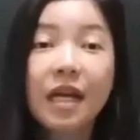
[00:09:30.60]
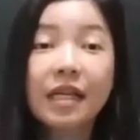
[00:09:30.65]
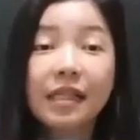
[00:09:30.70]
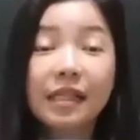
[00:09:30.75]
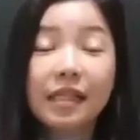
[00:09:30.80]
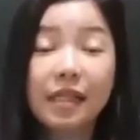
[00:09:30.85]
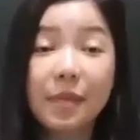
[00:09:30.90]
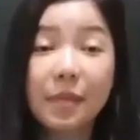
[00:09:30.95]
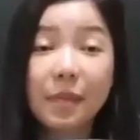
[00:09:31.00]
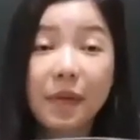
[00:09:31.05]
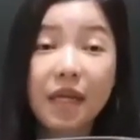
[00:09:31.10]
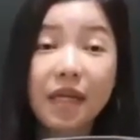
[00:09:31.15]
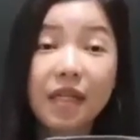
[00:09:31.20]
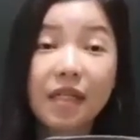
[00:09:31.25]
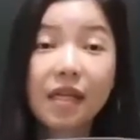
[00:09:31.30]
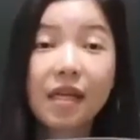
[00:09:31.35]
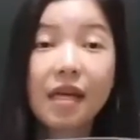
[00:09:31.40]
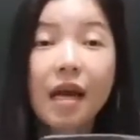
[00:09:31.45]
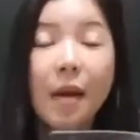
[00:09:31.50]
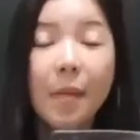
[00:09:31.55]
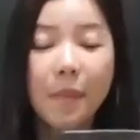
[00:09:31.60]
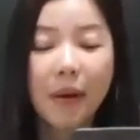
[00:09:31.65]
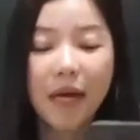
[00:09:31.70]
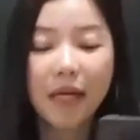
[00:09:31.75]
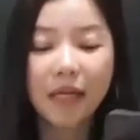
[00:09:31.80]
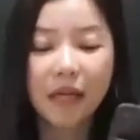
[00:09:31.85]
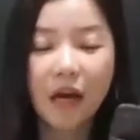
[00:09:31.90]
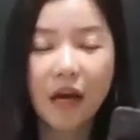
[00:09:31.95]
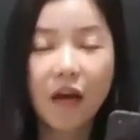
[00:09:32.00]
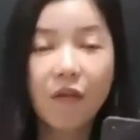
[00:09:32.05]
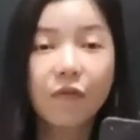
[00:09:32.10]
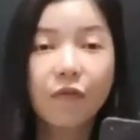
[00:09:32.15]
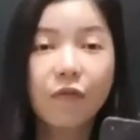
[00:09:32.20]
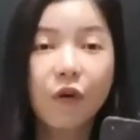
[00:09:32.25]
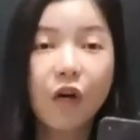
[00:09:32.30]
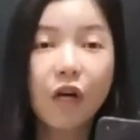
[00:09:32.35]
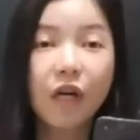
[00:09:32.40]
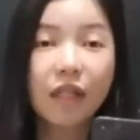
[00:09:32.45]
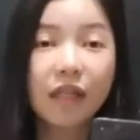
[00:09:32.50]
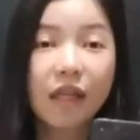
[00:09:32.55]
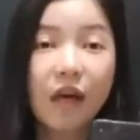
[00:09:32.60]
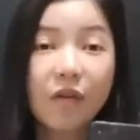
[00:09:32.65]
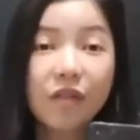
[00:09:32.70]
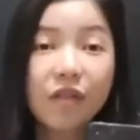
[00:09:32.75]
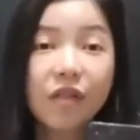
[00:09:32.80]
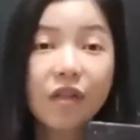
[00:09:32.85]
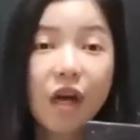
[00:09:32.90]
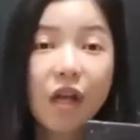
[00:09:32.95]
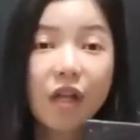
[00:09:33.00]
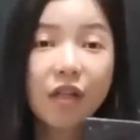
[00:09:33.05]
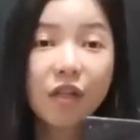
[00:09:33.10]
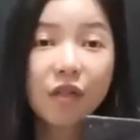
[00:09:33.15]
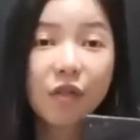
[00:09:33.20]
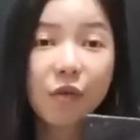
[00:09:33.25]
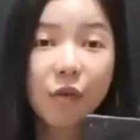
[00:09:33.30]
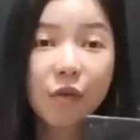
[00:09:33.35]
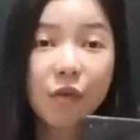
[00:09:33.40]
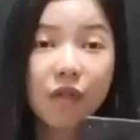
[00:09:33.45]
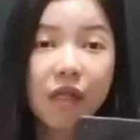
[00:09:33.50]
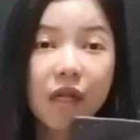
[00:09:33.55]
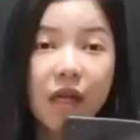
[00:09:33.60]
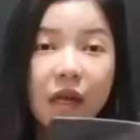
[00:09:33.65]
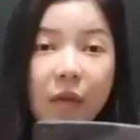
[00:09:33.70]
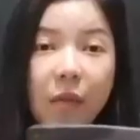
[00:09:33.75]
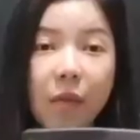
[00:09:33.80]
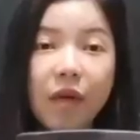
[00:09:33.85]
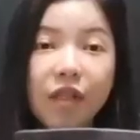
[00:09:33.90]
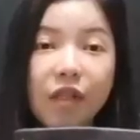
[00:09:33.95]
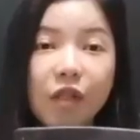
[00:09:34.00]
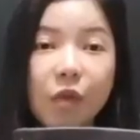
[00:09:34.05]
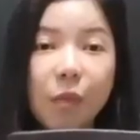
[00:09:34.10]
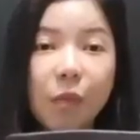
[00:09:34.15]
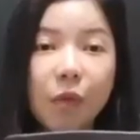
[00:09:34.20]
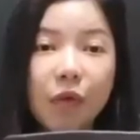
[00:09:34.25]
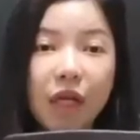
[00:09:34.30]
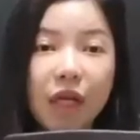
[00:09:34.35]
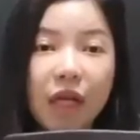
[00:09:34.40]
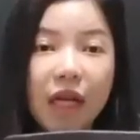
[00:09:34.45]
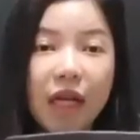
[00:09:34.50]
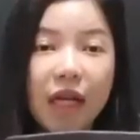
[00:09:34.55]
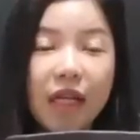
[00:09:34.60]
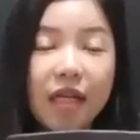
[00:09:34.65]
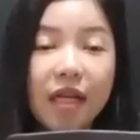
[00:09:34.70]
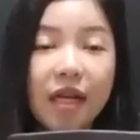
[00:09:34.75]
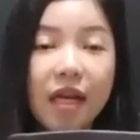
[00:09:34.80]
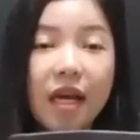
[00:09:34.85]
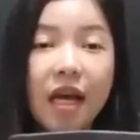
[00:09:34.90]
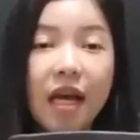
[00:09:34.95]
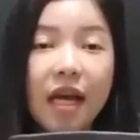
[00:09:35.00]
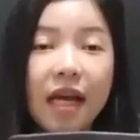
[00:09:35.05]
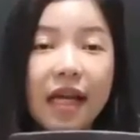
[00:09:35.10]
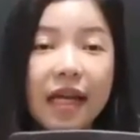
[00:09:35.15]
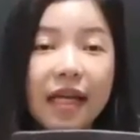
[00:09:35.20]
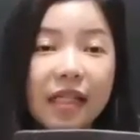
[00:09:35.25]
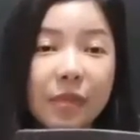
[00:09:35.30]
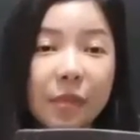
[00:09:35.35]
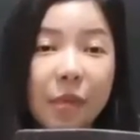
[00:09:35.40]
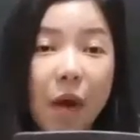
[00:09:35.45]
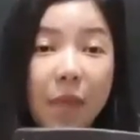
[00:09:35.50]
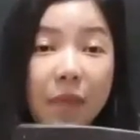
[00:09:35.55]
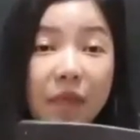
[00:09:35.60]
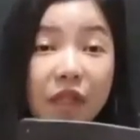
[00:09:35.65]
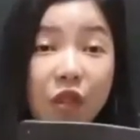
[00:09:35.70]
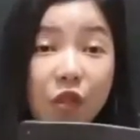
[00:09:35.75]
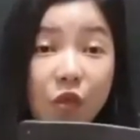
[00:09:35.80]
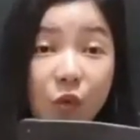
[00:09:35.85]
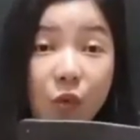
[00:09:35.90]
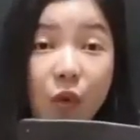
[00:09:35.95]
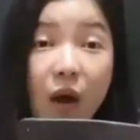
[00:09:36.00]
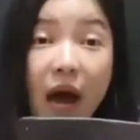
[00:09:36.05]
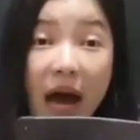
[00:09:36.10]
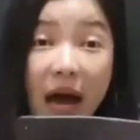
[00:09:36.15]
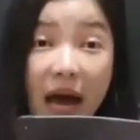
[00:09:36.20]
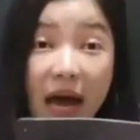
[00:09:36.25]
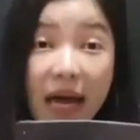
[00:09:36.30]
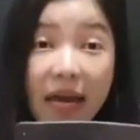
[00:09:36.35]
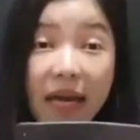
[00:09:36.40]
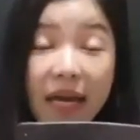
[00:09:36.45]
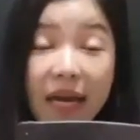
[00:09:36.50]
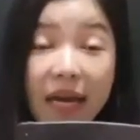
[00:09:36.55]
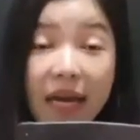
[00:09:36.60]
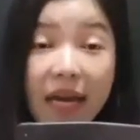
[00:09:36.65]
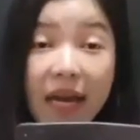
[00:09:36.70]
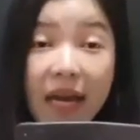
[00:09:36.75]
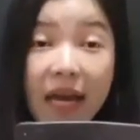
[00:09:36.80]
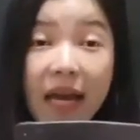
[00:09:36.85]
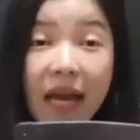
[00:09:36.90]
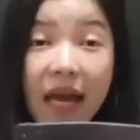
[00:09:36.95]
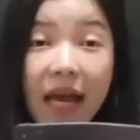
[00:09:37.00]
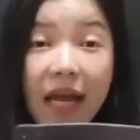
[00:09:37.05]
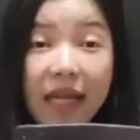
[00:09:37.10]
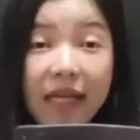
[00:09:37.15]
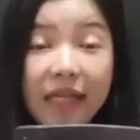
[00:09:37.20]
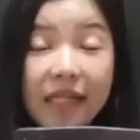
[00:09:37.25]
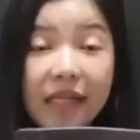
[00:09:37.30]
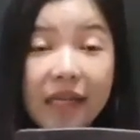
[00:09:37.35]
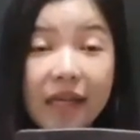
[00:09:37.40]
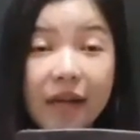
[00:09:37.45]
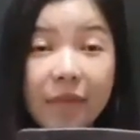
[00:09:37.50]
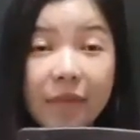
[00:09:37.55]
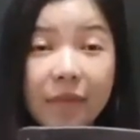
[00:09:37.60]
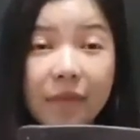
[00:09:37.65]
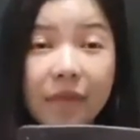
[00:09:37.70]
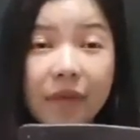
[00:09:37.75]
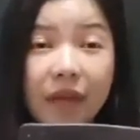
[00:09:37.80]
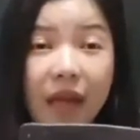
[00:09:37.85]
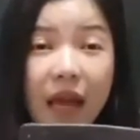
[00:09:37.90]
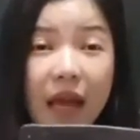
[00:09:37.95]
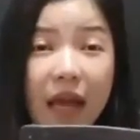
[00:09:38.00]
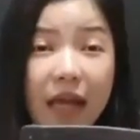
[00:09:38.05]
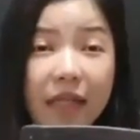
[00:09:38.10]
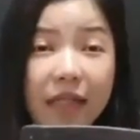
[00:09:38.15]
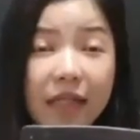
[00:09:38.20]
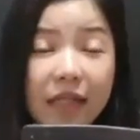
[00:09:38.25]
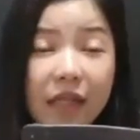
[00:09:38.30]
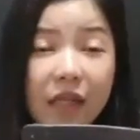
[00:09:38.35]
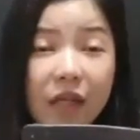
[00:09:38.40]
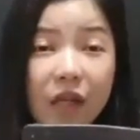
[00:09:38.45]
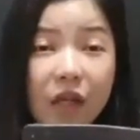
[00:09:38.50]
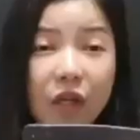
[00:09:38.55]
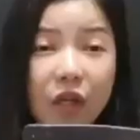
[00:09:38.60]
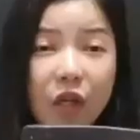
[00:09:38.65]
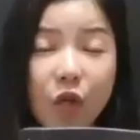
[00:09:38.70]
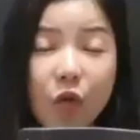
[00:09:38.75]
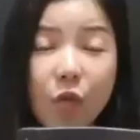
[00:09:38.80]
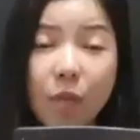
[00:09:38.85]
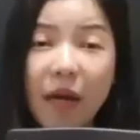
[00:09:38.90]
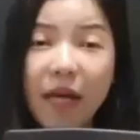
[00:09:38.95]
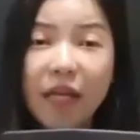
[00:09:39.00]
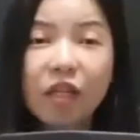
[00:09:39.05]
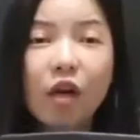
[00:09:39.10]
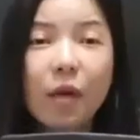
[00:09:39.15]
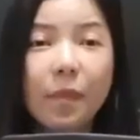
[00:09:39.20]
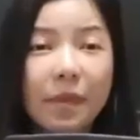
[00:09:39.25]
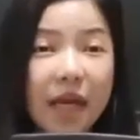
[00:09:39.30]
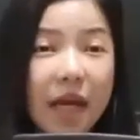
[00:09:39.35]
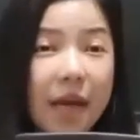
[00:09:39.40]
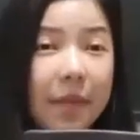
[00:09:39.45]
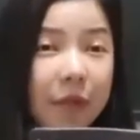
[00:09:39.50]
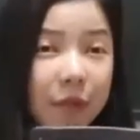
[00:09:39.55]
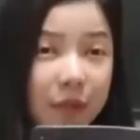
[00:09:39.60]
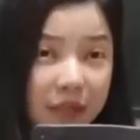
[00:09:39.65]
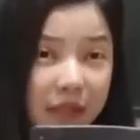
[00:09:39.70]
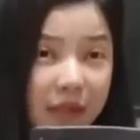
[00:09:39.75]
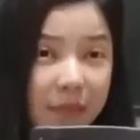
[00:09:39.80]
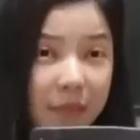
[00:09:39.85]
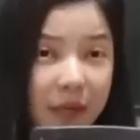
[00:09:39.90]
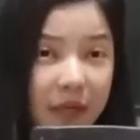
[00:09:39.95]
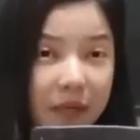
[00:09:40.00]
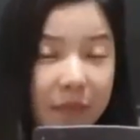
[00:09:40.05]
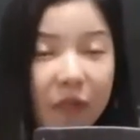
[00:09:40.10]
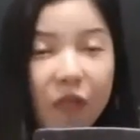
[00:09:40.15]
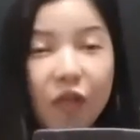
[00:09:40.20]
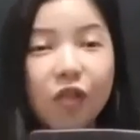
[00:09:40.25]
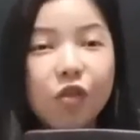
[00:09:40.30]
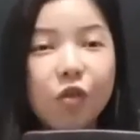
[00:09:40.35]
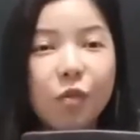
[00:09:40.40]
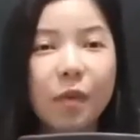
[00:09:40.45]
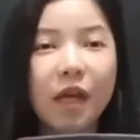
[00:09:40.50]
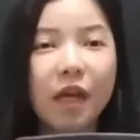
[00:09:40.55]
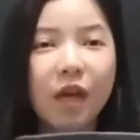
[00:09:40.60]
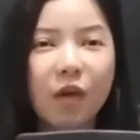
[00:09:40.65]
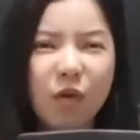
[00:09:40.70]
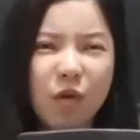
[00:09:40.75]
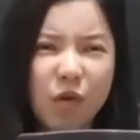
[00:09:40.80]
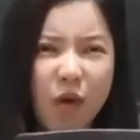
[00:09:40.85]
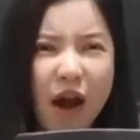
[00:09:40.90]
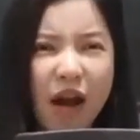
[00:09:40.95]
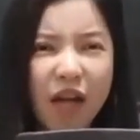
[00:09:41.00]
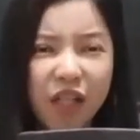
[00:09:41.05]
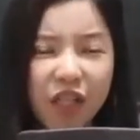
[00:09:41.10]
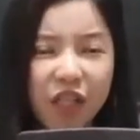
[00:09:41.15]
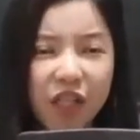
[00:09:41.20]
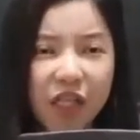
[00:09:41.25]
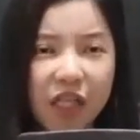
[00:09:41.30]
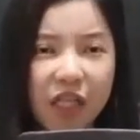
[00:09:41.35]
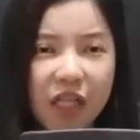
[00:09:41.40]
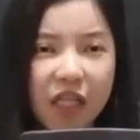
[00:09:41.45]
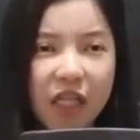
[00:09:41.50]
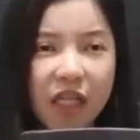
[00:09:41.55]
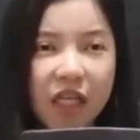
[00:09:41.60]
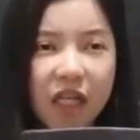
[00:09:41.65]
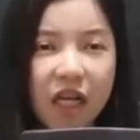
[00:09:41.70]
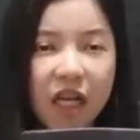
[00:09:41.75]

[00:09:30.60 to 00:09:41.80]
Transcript: zip it. But for $1,000 note, once you put it in, it is probably too high, and you might not be able to zip it because you might crush the